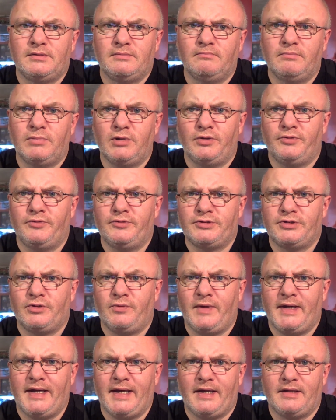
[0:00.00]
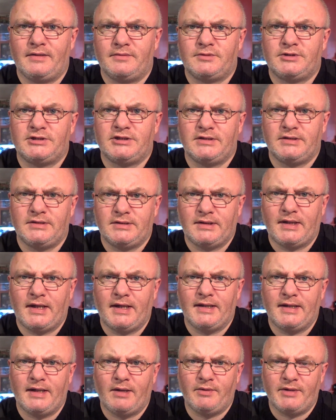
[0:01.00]
blues that we get
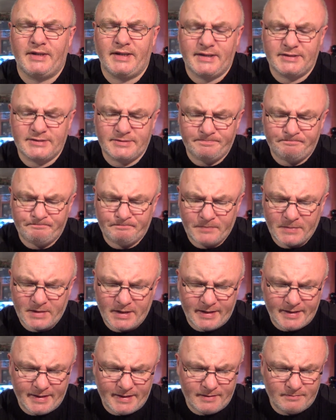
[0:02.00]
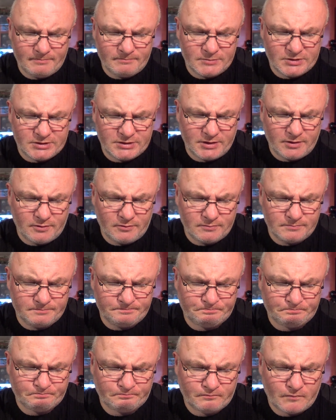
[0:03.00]
nowadays. So
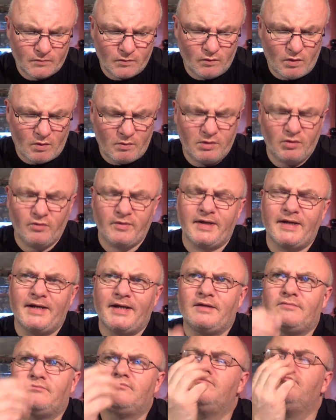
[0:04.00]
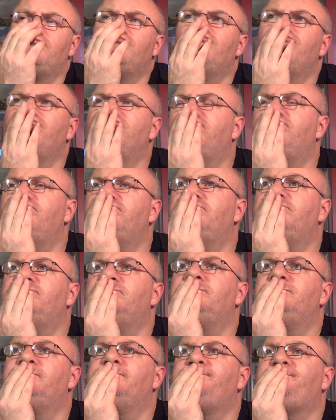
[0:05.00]
what we're looking at,
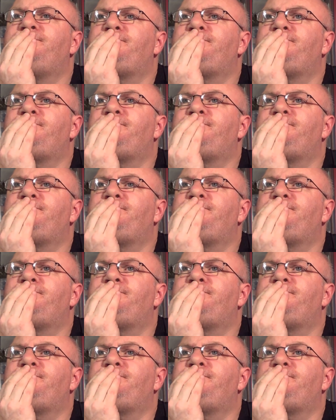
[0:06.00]
we